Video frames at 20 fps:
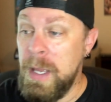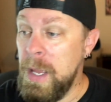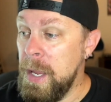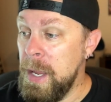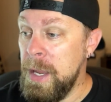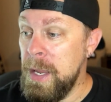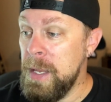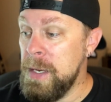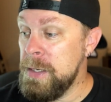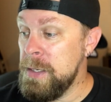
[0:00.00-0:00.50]

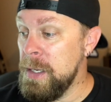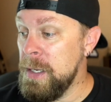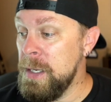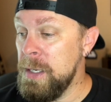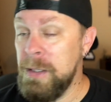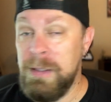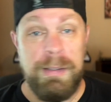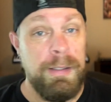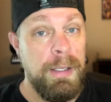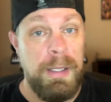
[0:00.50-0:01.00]
And
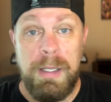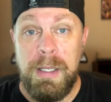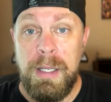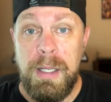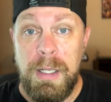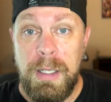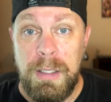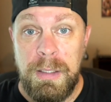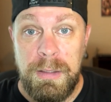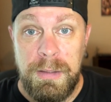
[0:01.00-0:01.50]
uh,
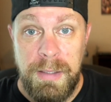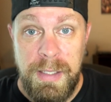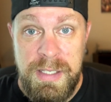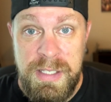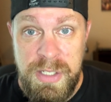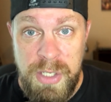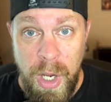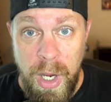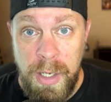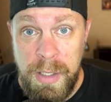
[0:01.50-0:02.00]

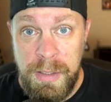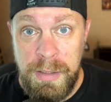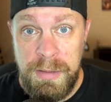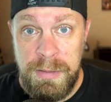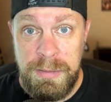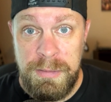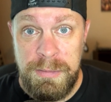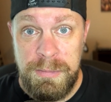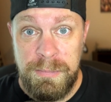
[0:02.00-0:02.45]
let's talk.